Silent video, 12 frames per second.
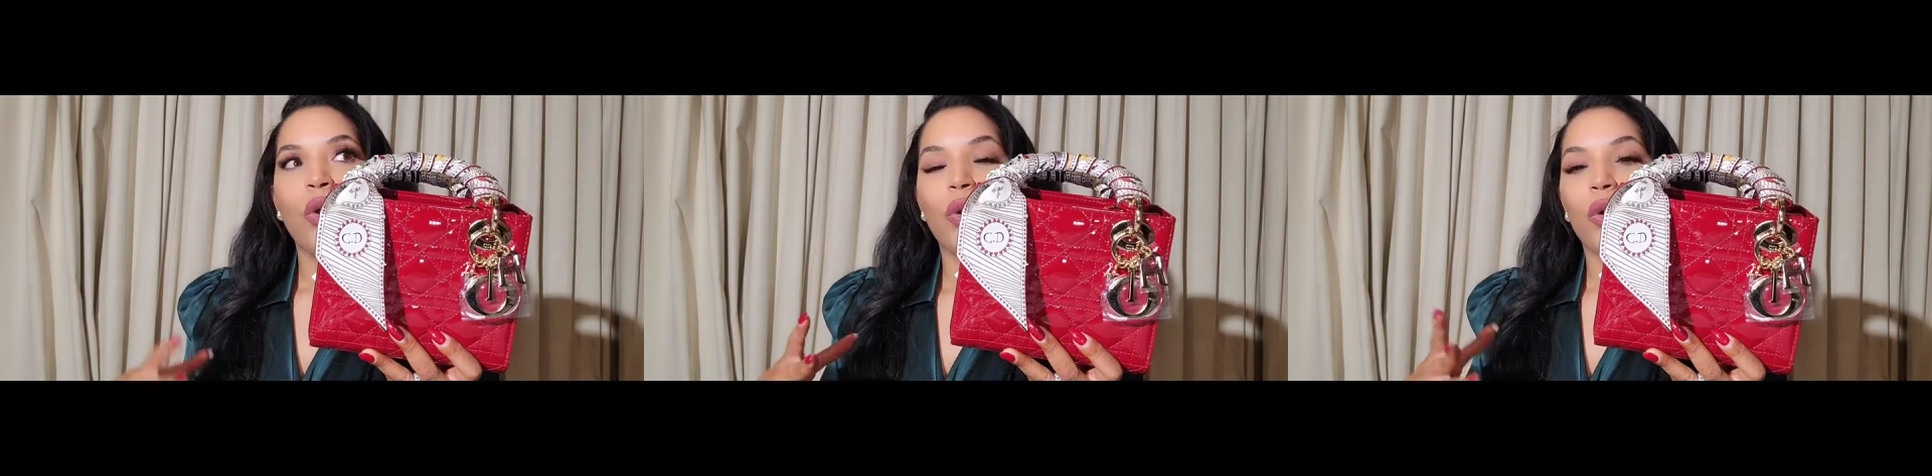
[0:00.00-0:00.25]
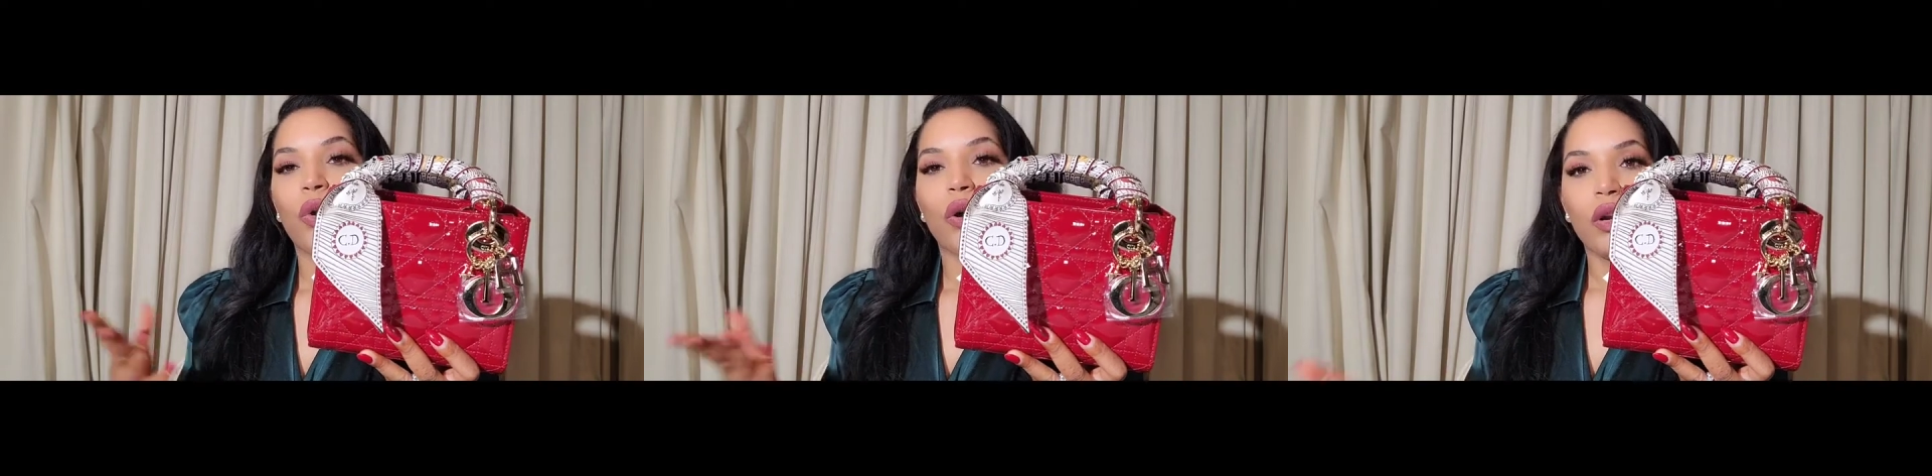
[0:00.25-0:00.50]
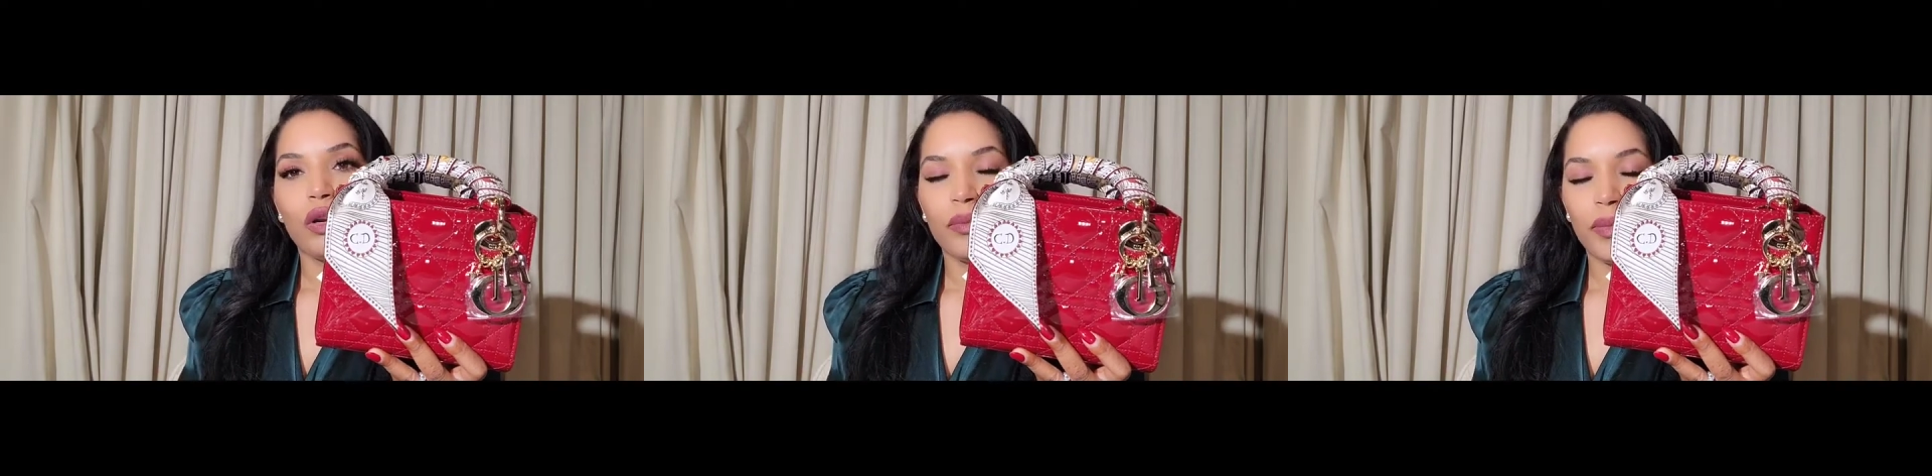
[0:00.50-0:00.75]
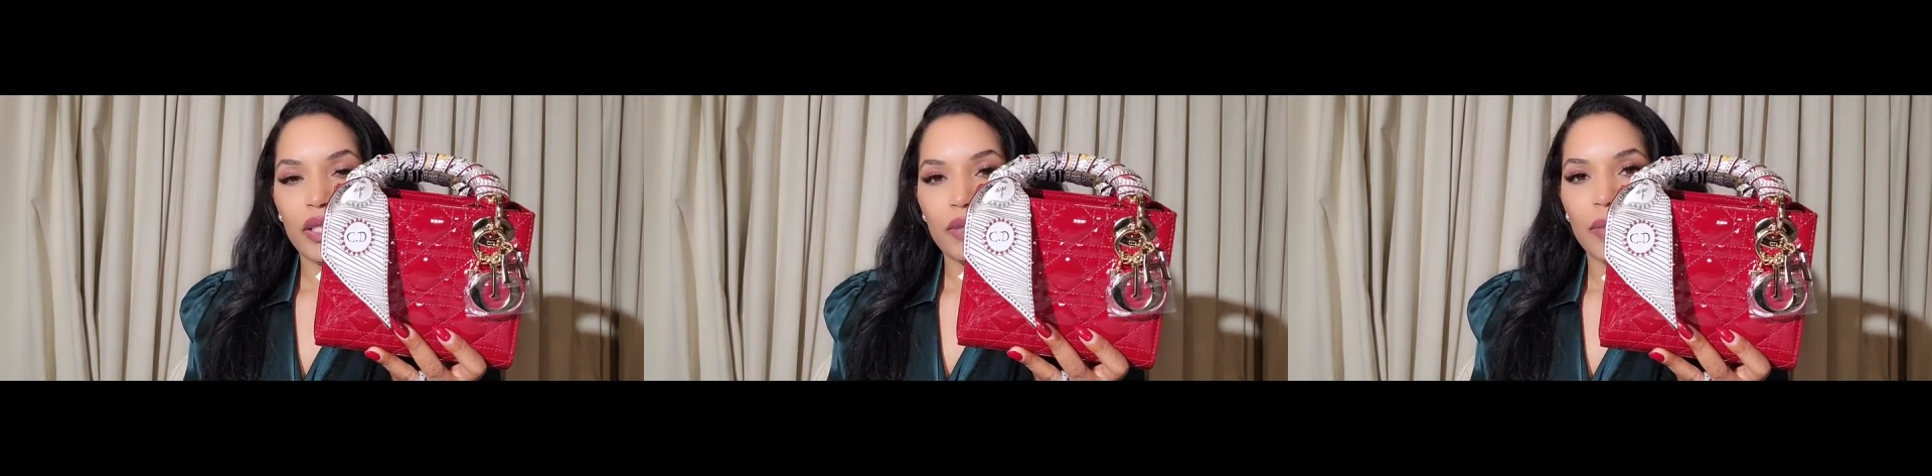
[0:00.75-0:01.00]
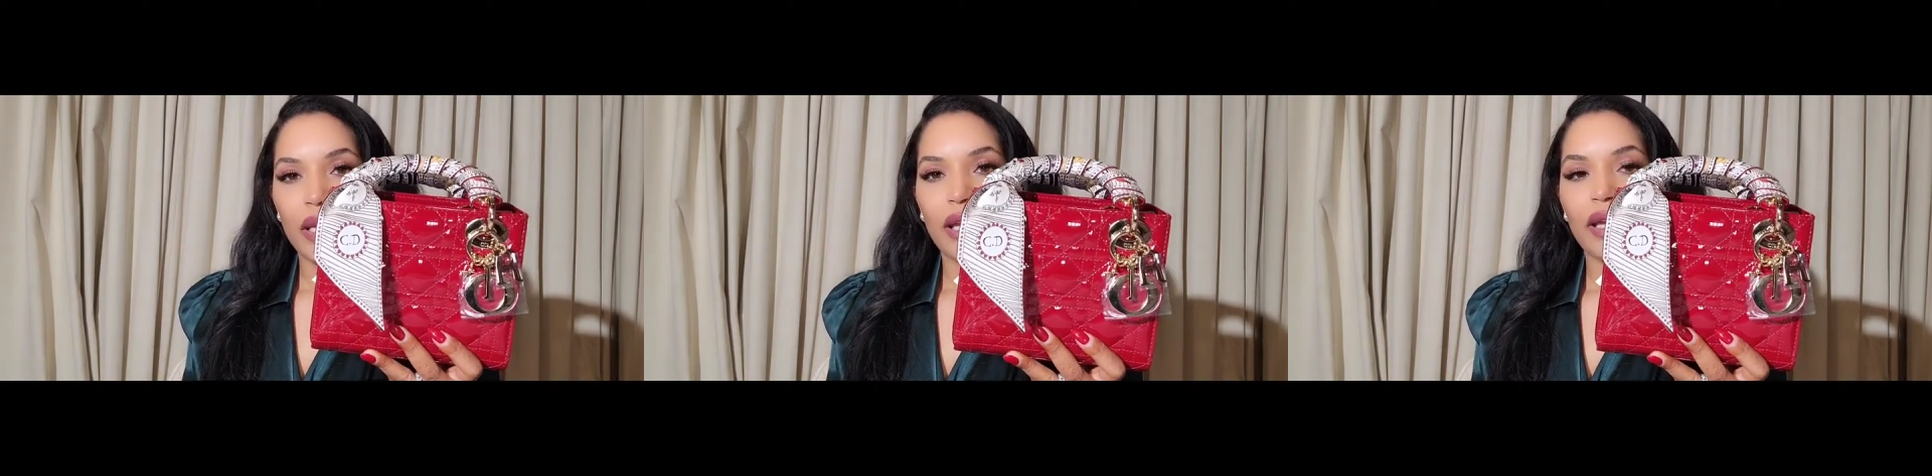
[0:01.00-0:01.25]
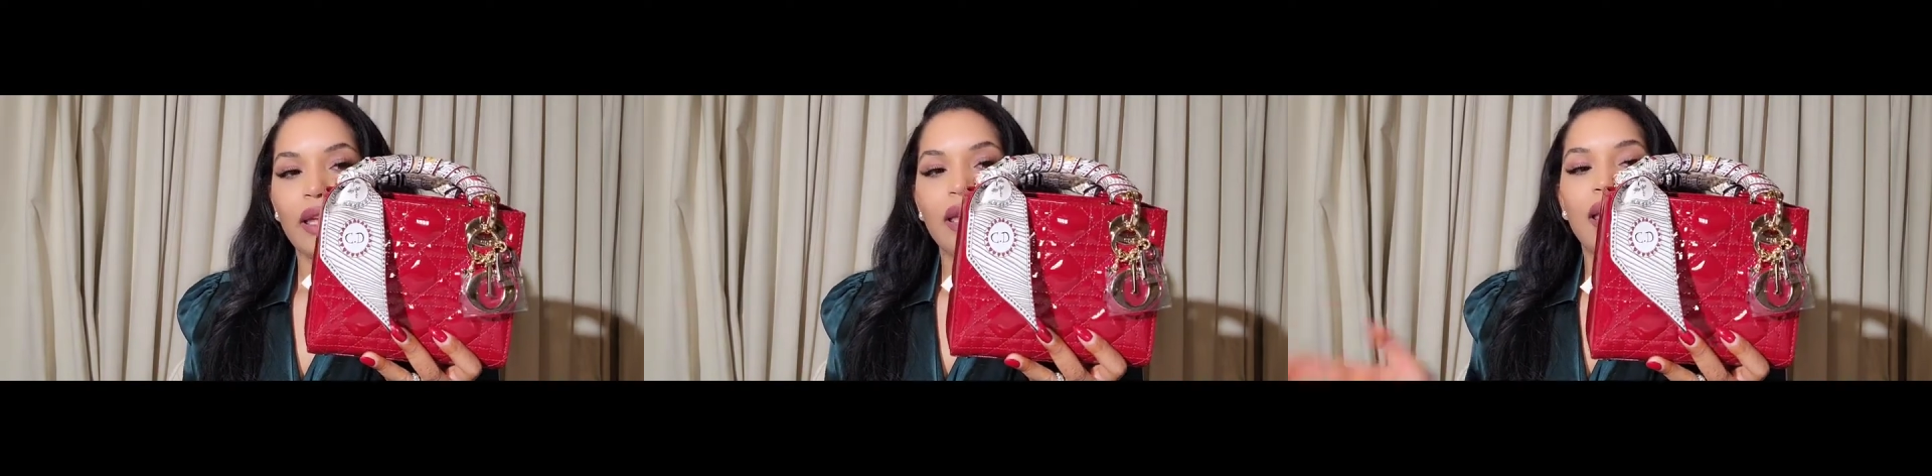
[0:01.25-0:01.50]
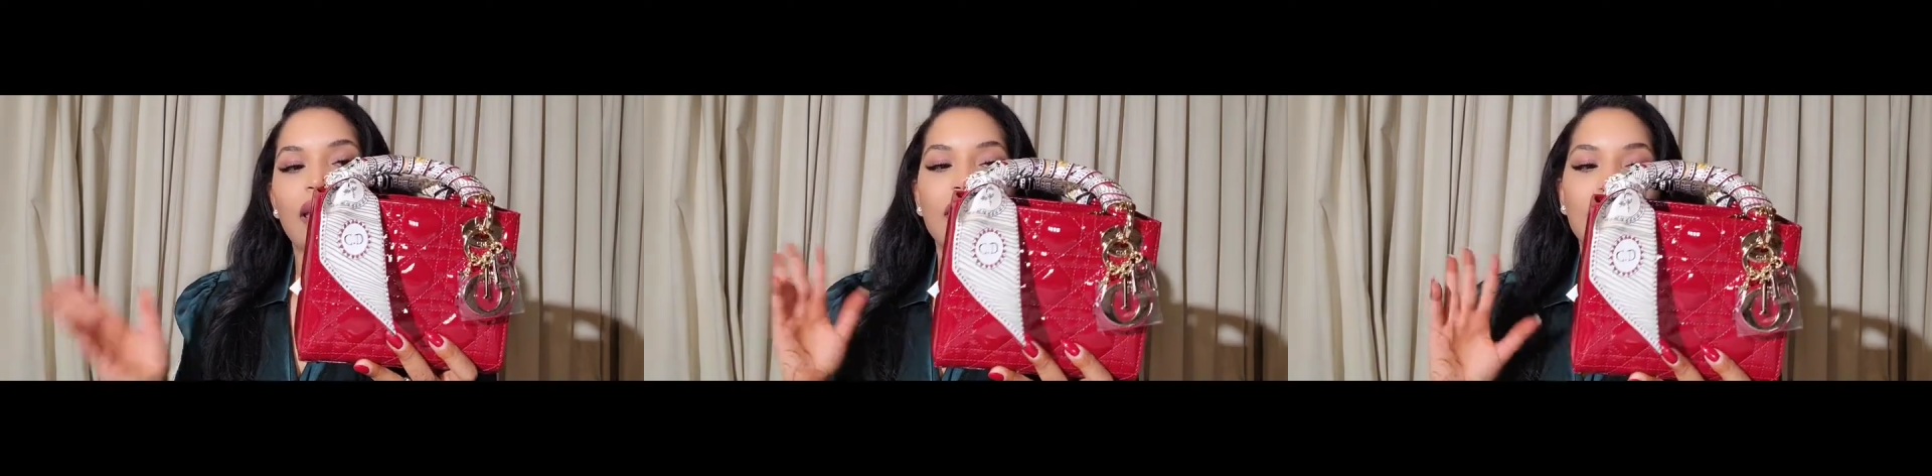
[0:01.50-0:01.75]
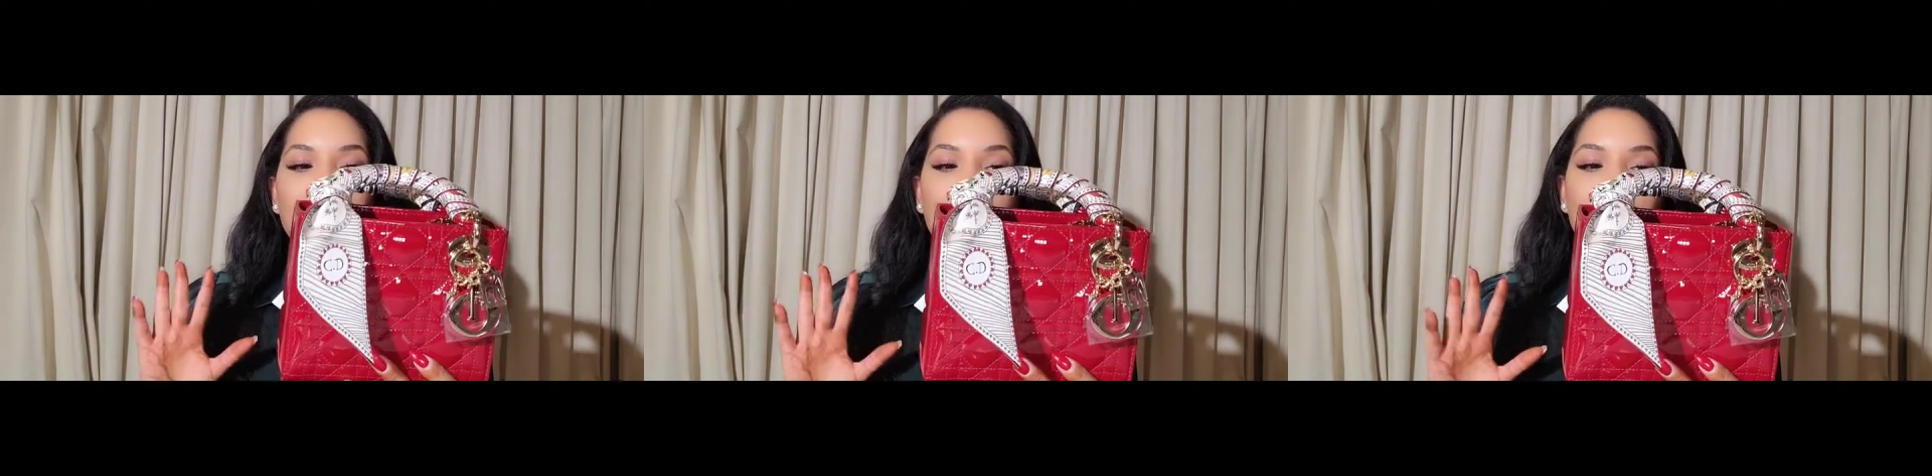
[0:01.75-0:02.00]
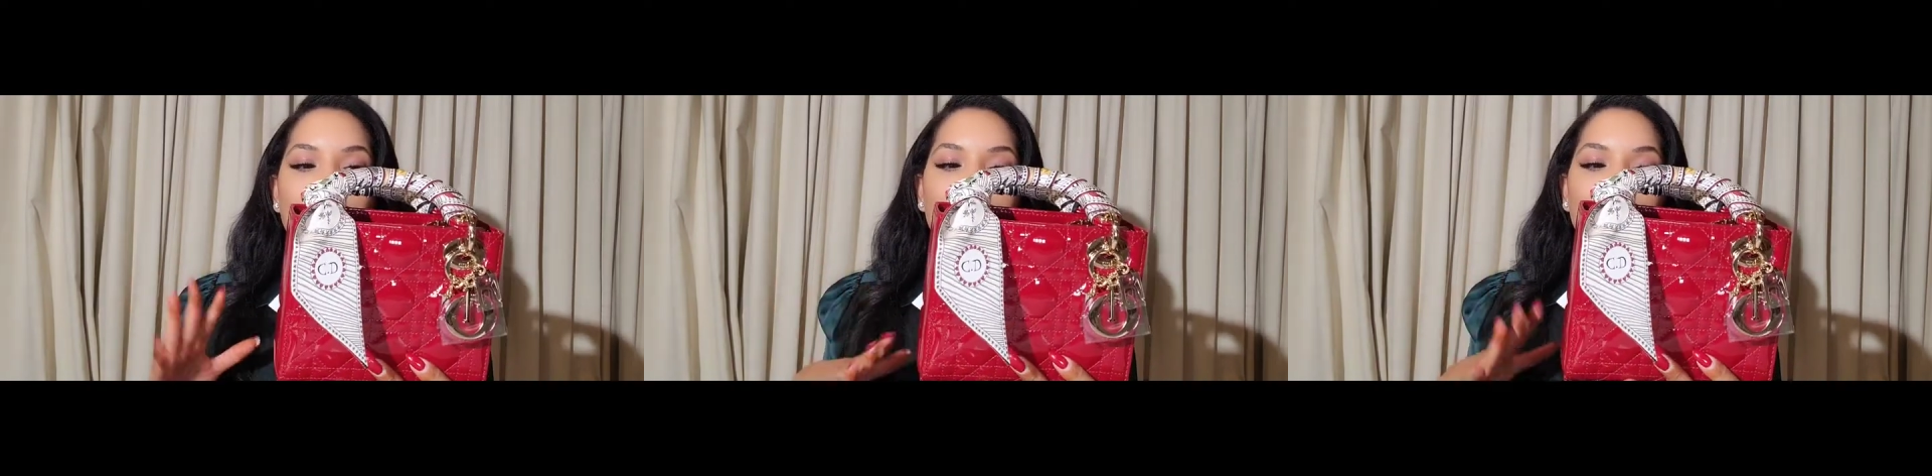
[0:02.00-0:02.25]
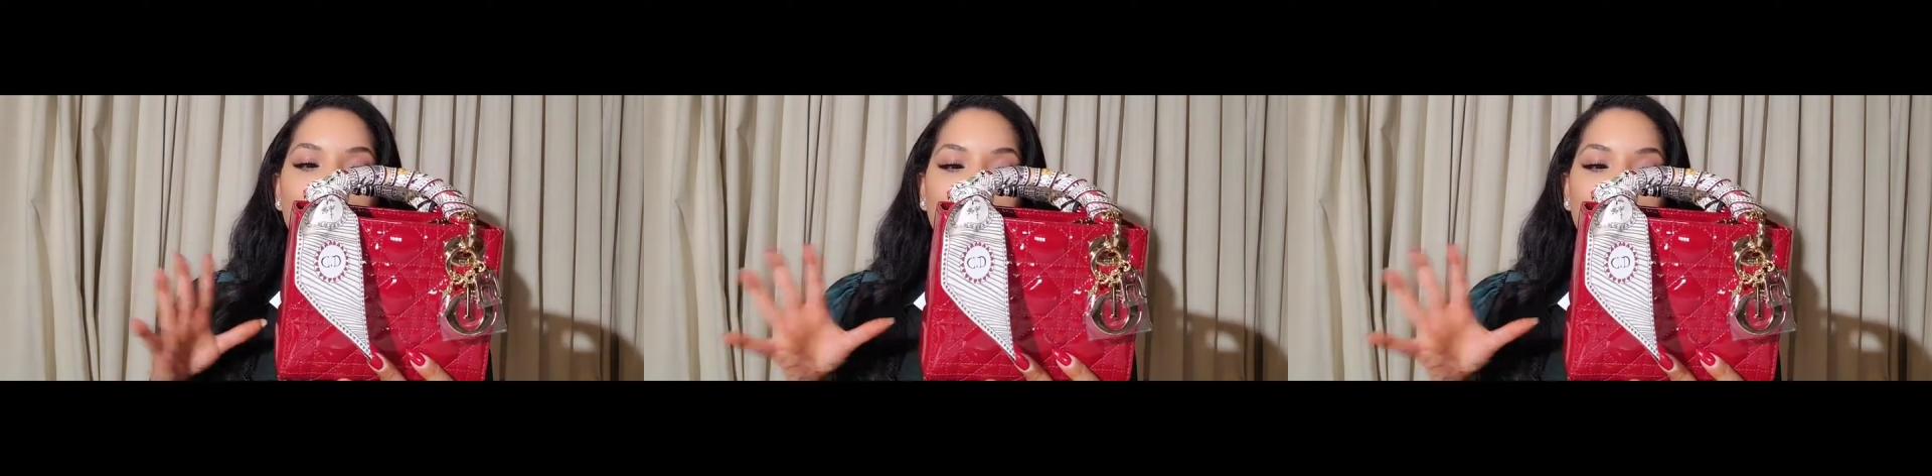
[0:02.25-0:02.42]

or a Hermes bag and then